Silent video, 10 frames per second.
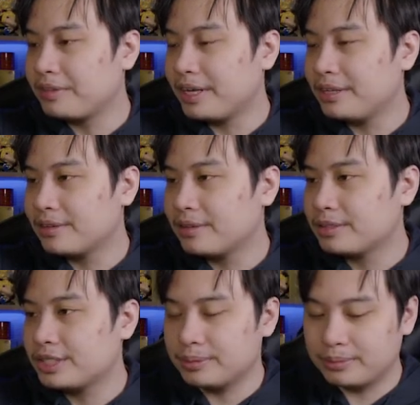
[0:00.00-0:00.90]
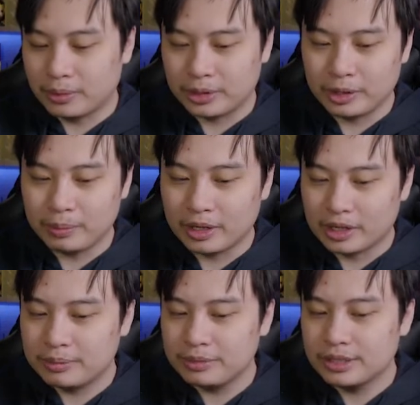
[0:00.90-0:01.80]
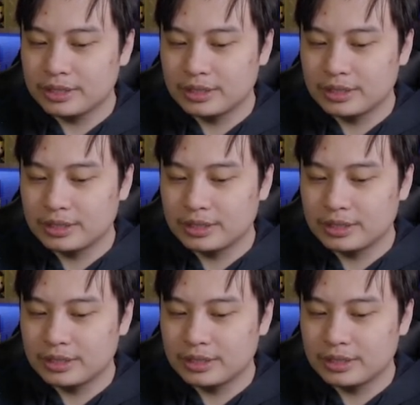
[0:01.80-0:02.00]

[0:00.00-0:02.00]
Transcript: Light, some more Noble Arms,